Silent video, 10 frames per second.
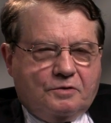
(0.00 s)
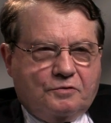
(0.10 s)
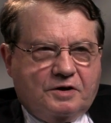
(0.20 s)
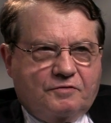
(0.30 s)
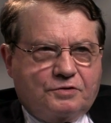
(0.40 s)

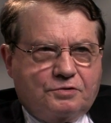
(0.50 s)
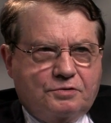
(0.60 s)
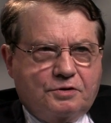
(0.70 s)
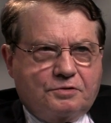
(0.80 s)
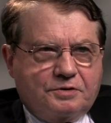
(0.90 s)
we have to
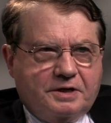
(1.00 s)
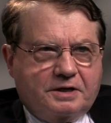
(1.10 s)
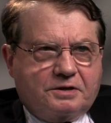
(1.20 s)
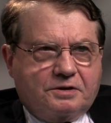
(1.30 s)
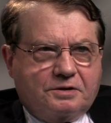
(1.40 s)
know
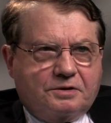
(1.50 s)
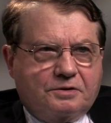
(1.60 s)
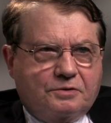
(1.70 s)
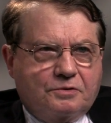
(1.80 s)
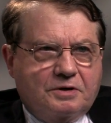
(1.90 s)
that
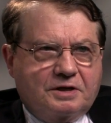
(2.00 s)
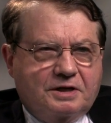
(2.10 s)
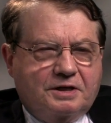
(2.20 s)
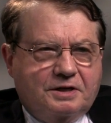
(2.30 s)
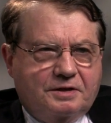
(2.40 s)
all
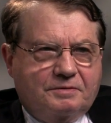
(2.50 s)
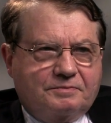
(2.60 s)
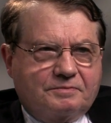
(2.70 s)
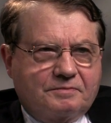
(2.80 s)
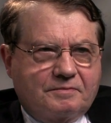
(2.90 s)
the
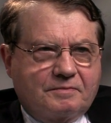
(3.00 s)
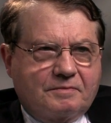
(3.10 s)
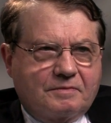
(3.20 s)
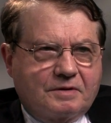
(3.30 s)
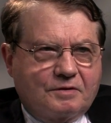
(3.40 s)

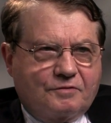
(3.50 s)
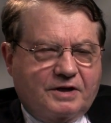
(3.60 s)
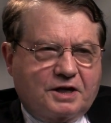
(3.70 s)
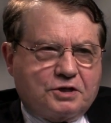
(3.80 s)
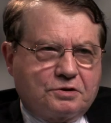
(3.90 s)

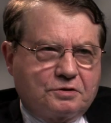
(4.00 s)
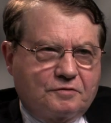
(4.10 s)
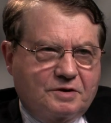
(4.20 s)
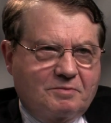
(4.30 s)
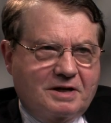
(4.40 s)
fraction
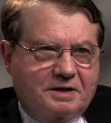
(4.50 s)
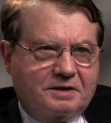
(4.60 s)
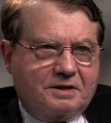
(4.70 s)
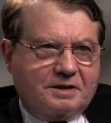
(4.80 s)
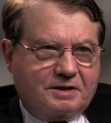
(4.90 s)
of the
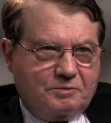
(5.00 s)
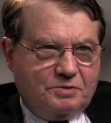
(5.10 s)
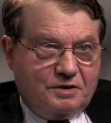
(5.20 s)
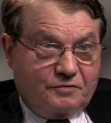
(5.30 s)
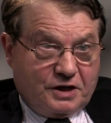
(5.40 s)
blood could
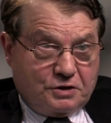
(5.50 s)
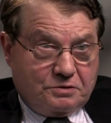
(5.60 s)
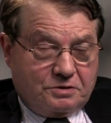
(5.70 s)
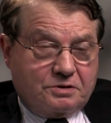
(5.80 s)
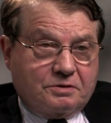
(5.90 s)
be
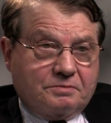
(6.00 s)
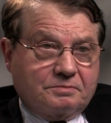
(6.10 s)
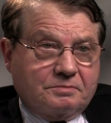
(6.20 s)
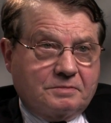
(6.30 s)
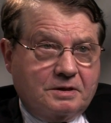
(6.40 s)
infectious.
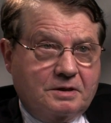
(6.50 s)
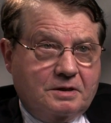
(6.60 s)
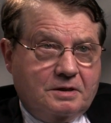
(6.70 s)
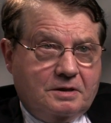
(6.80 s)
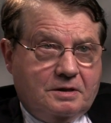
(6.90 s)

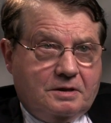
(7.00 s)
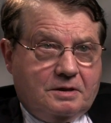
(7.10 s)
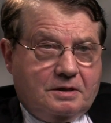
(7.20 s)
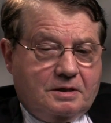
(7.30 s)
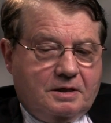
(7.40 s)

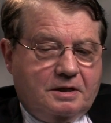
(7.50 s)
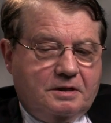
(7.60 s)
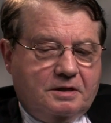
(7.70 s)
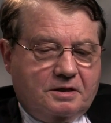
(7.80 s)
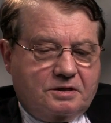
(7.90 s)

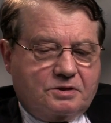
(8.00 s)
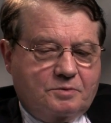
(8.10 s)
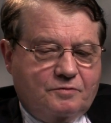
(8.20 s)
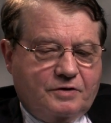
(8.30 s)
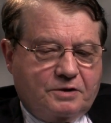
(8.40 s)
And there is
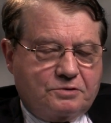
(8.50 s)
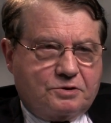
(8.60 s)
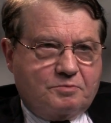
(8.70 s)
some virus